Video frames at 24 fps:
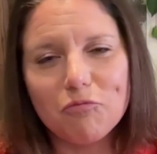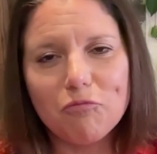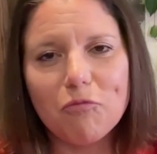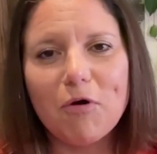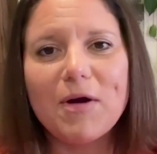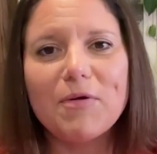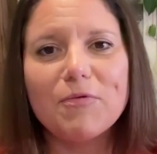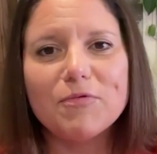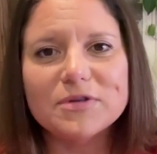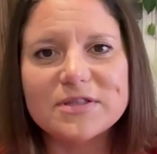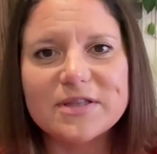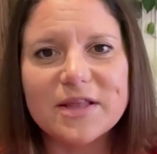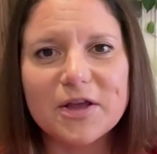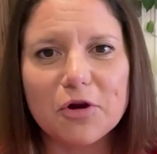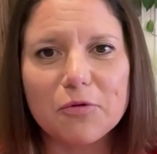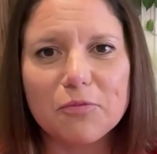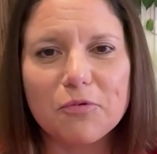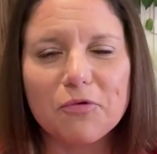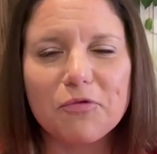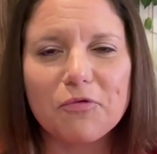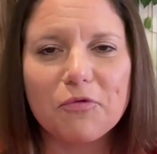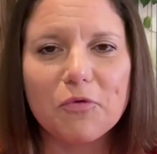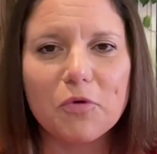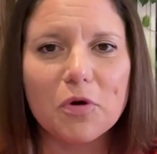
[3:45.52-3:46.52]
what was there
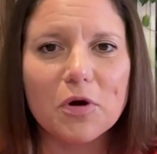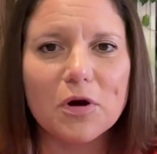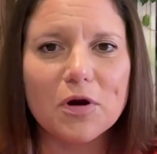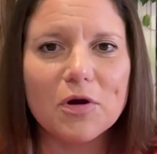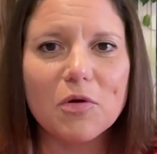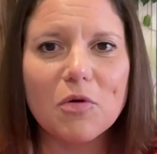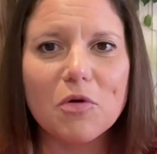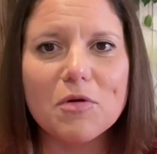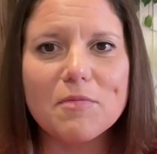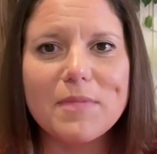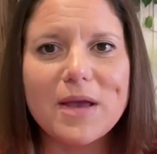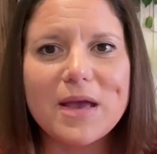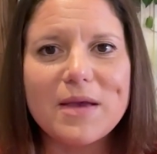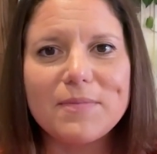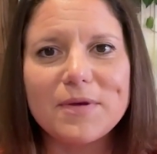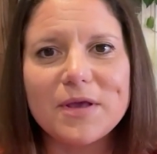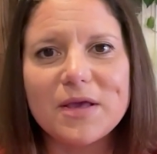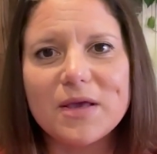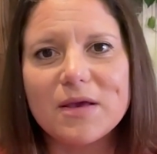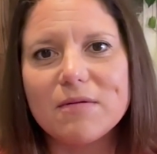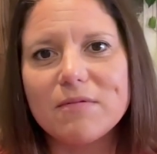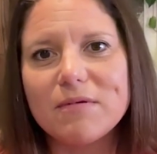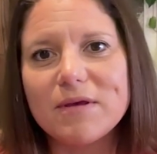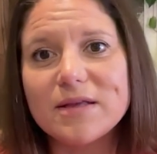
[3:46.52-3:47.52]
before, or
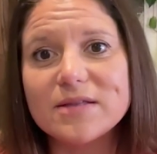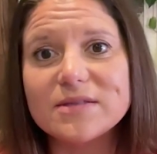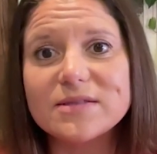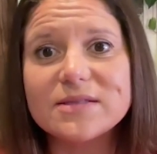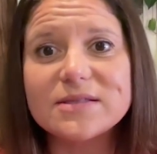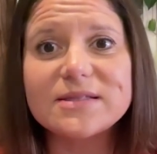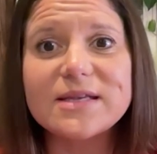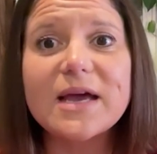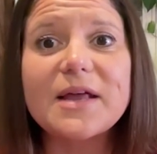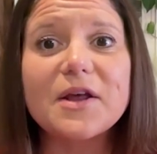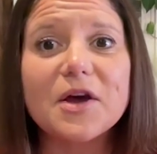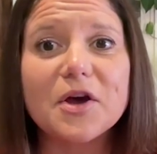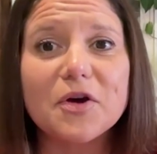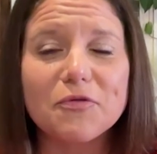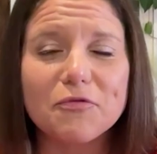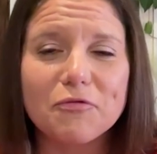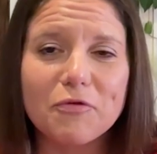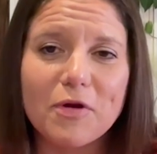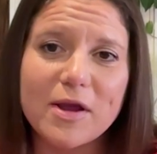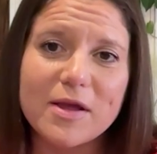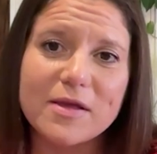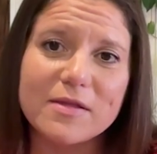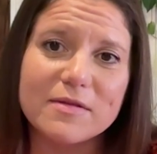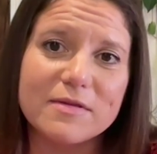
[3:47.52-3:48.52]
maybe instead of,
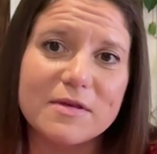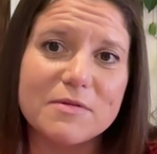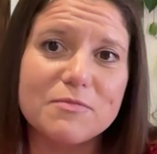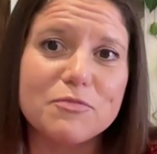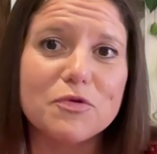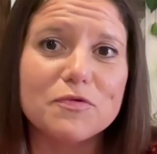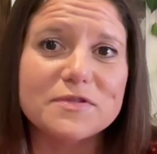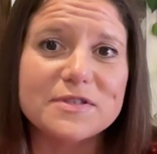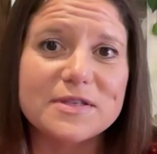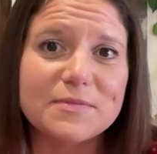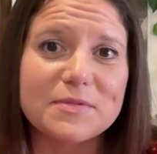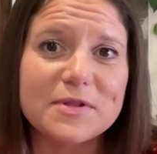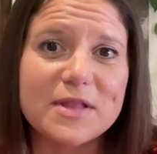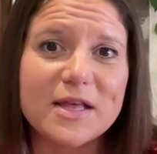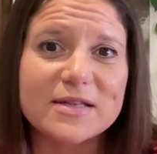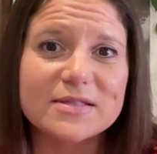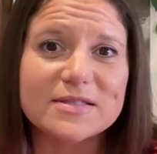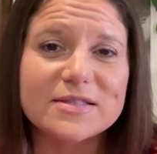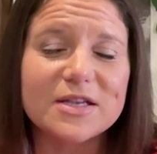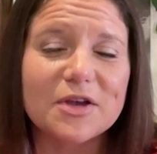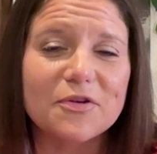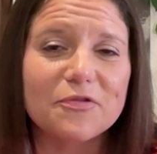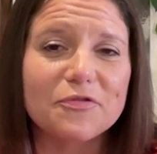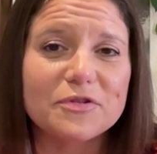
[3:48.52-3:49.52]
right? And they move some of that
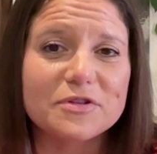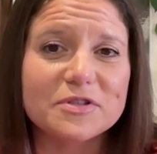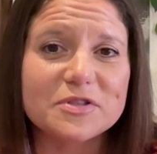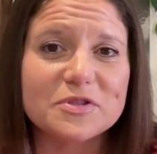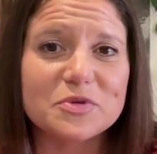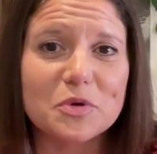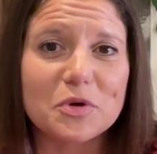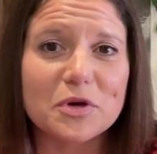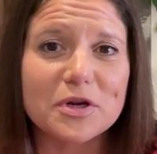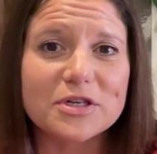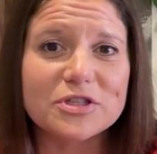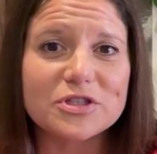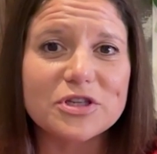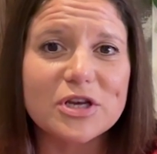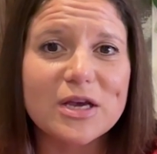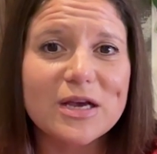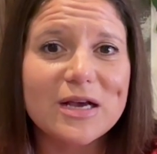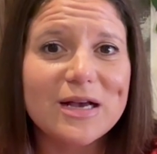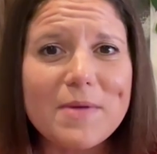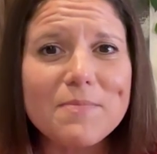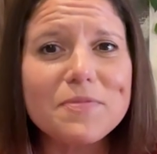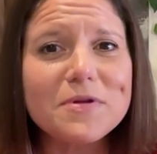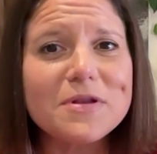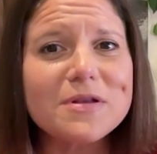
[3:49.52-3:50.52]
stuff in storage.
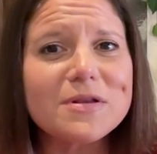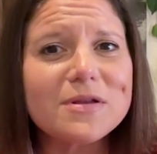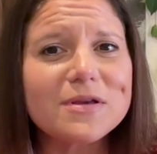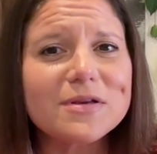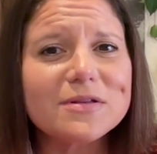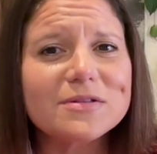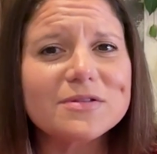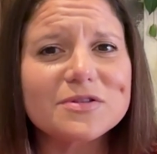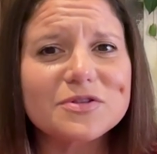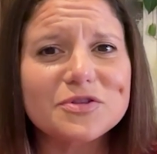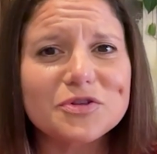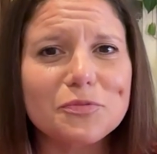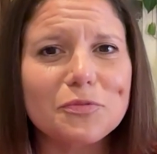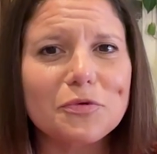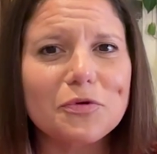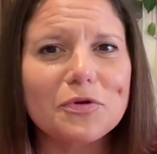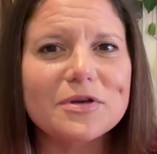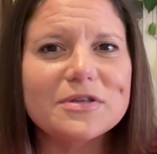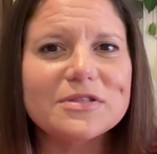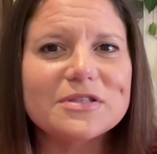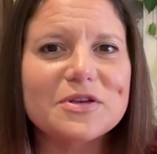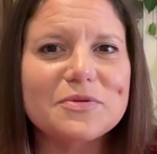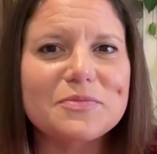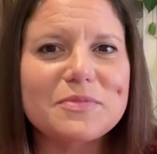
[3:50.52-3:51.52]
Rampant
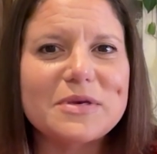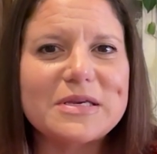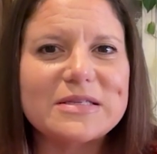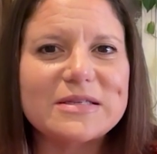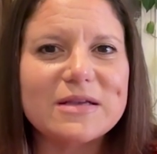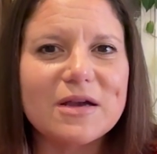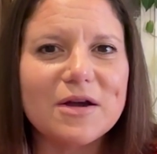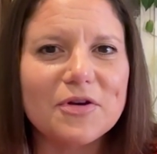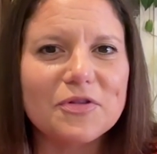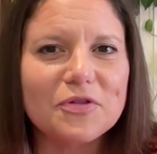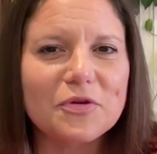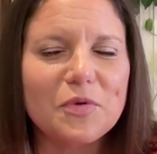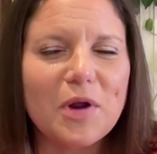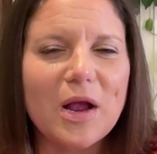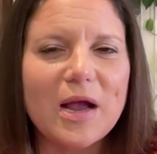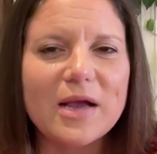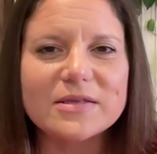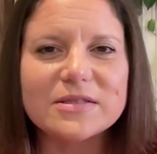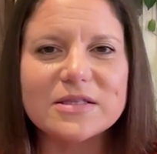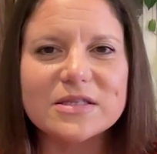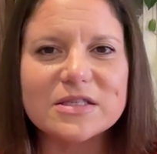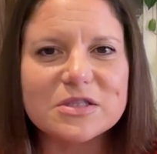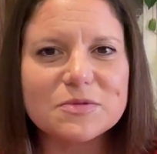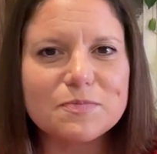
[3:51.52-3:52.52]
consumerism is on the
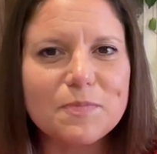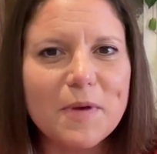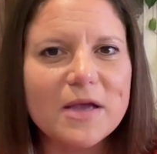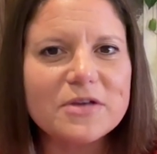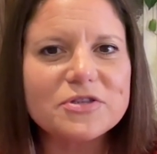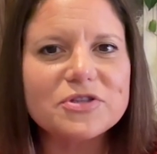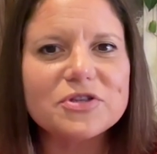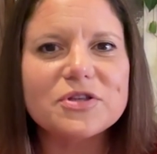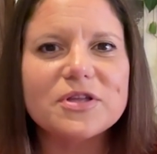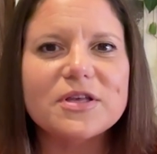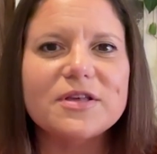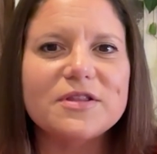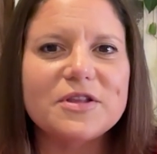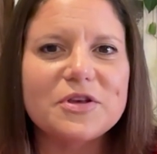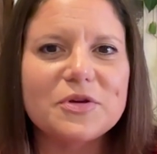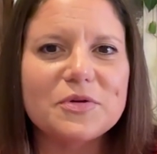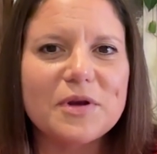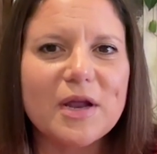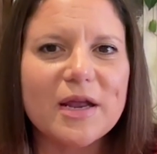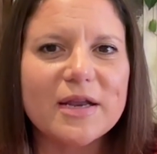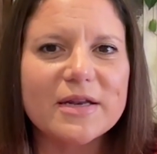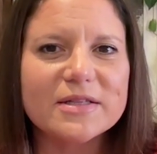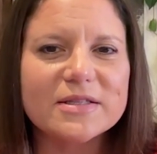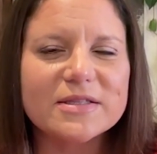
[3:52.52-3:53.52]
rise, especially in the
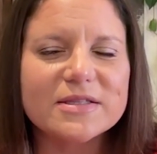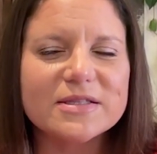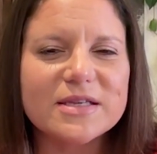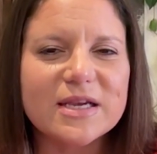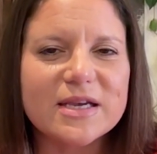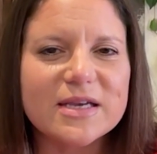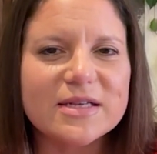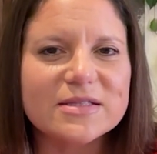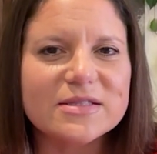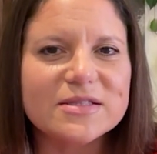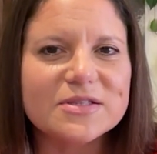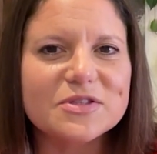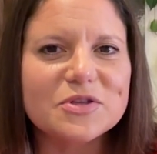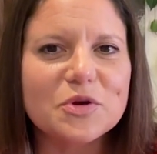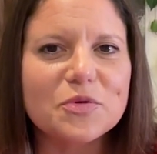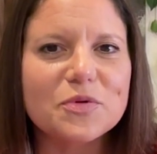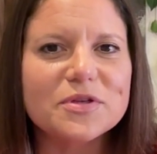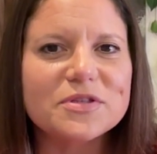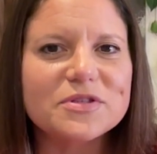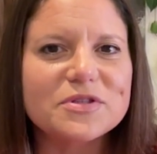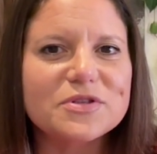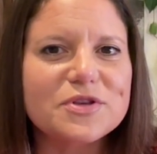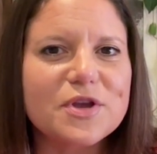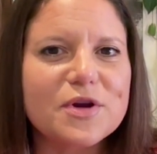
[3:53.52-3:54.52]
United States. So
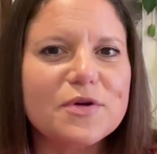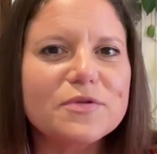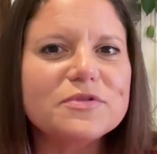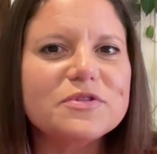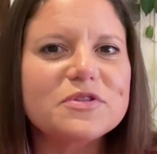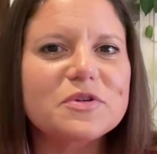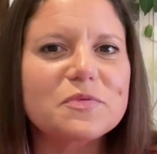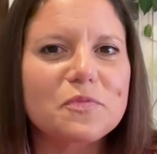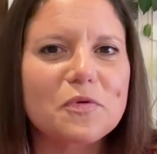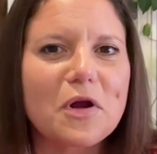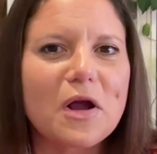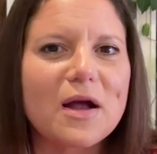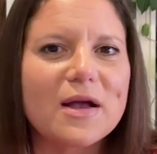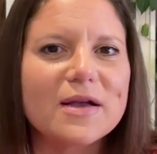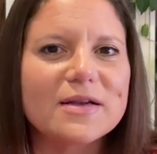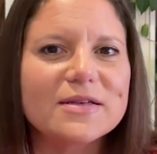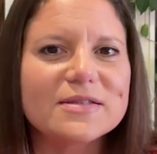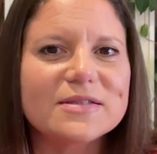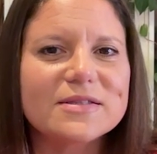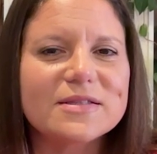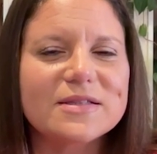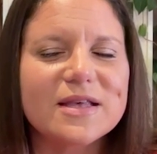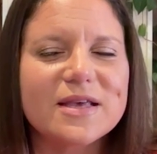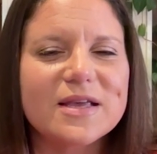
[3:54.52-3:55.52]
it's no
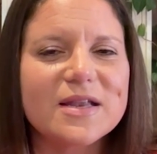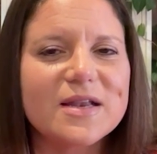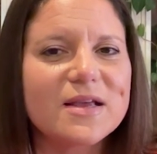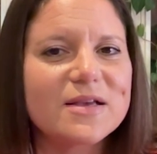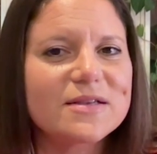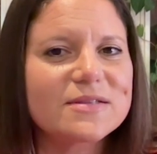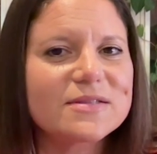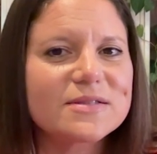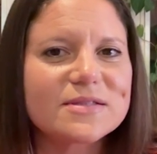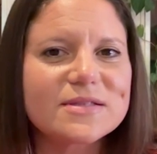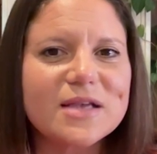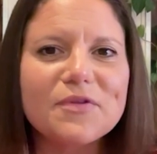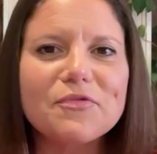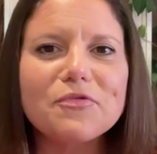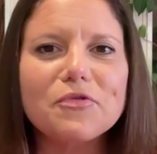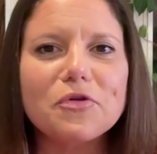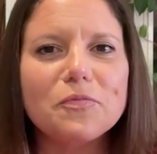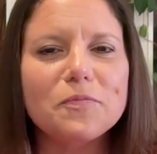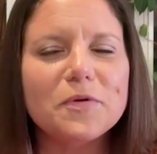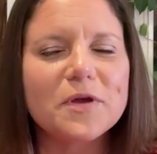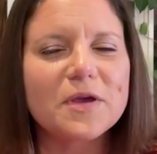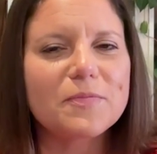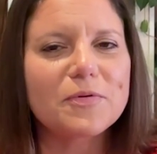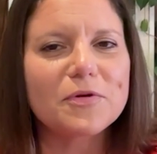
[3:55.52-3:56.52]
surprise that
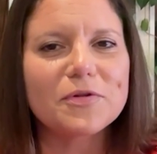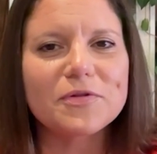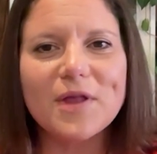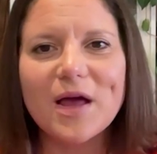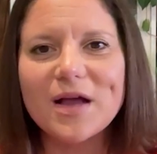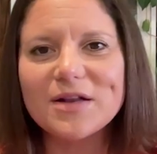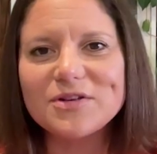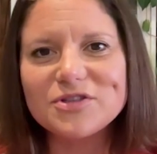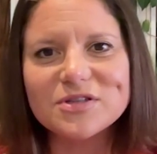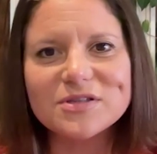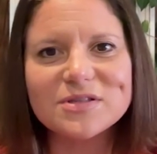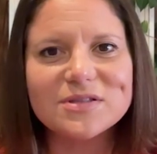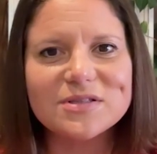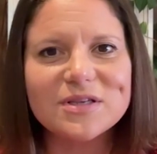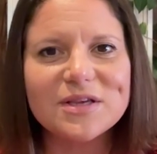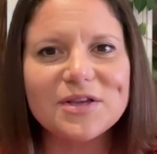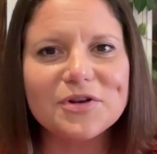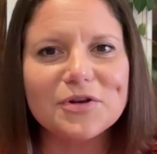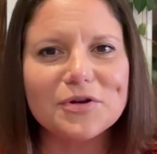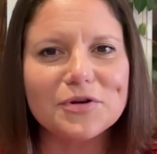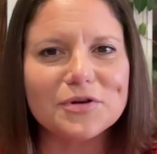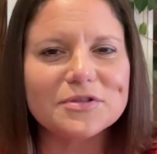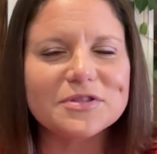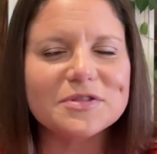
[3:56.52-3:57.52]
several people, not just
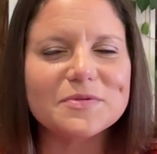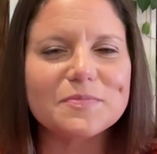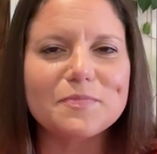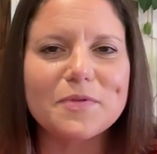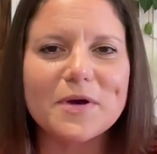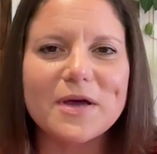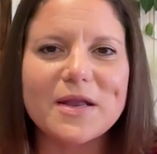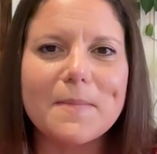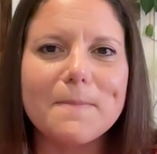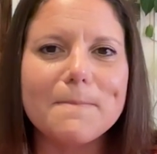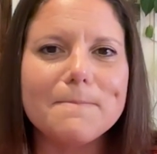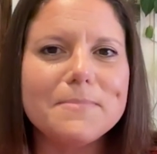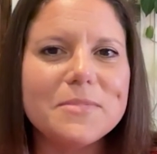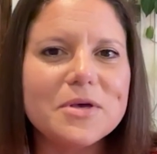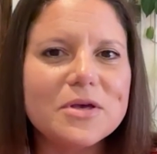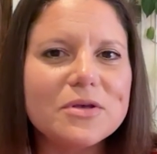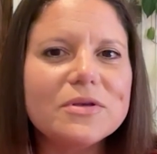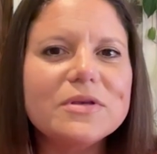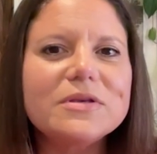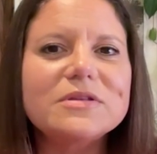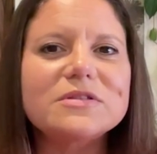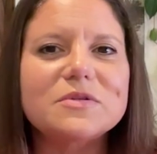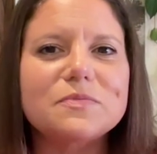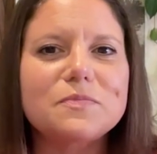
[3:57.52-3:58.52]
seniors, but
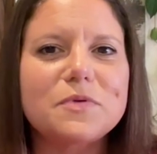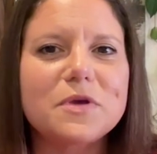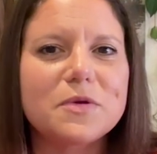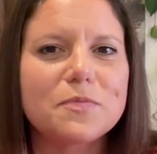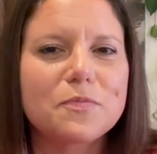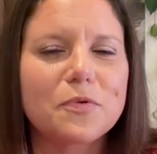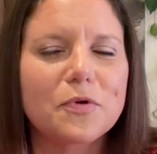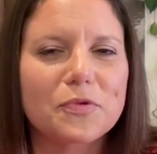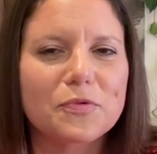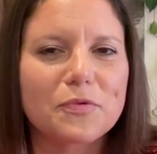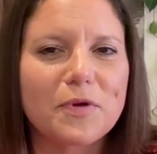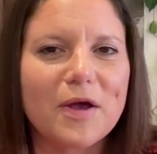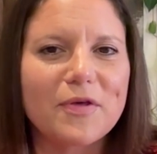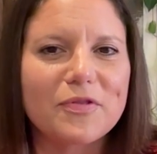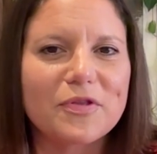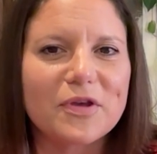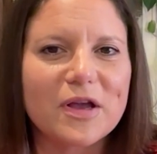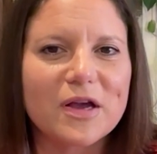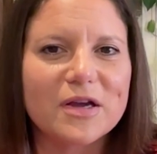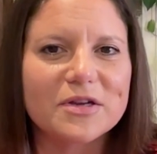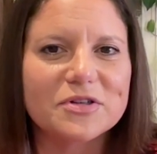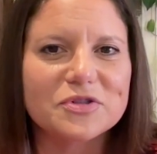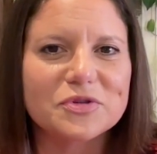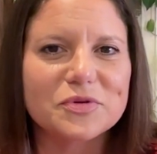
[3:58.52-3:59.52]
millions of people throughout the
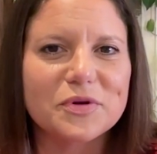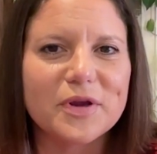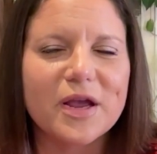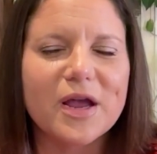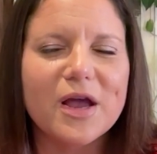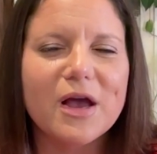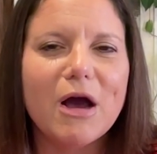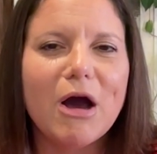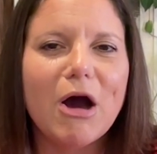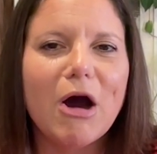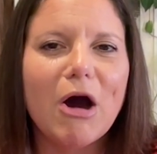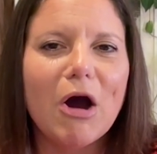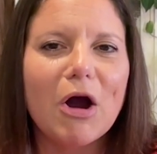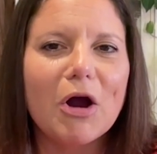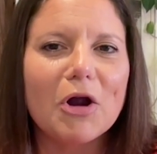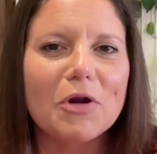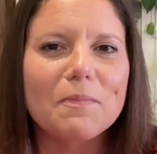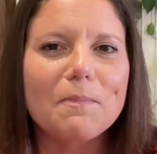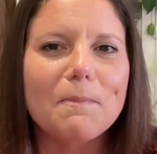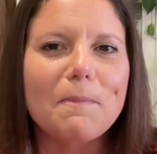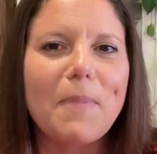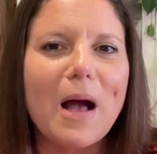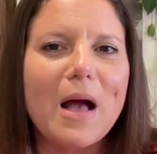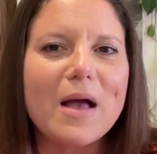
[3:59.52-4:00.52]
country are
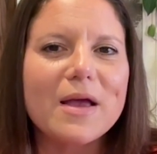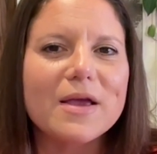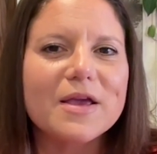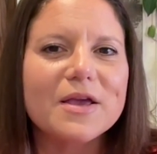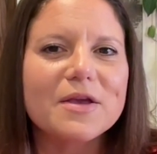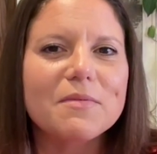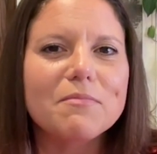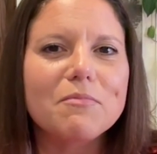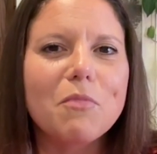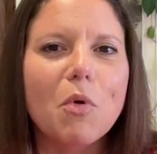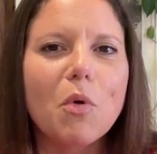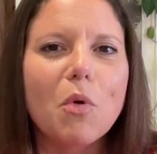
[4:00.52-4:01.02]
buying